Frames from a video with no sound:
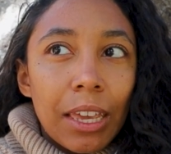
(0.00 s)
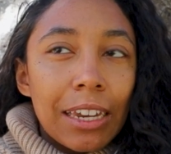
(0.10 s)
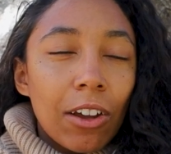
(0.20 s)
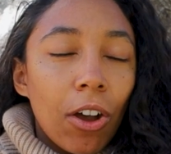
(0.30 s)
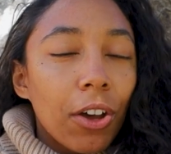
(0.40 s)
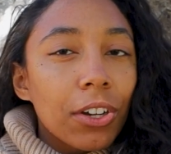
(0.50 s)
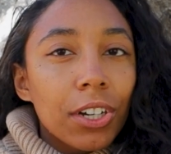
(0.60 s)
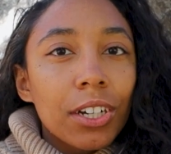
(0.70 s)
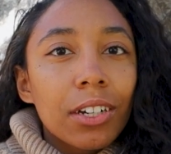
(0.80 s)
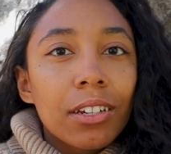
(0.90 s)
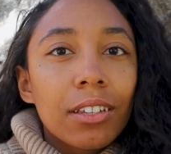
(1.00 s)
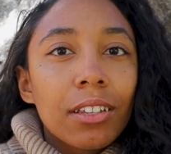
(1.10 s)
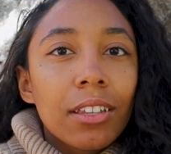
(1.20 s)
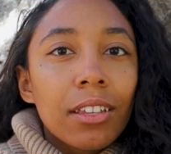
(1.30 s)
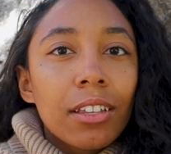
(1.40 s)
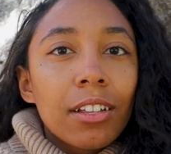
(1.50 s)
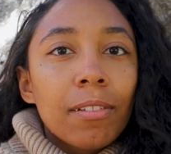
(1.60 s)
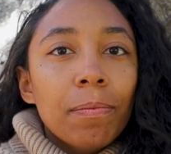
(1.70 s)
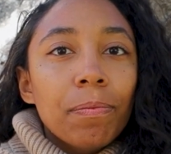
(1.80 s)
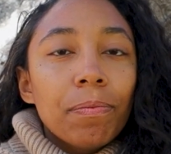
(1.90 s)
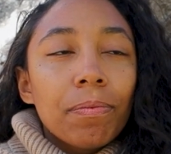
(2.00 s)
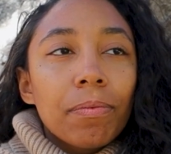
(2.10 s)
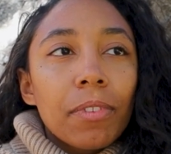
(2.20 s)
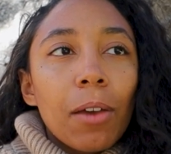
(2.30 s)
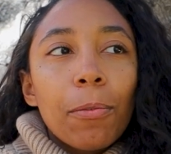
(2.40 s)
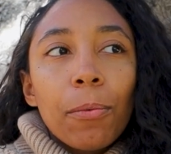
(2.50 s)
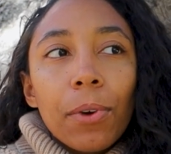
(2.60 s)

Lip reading: in honor of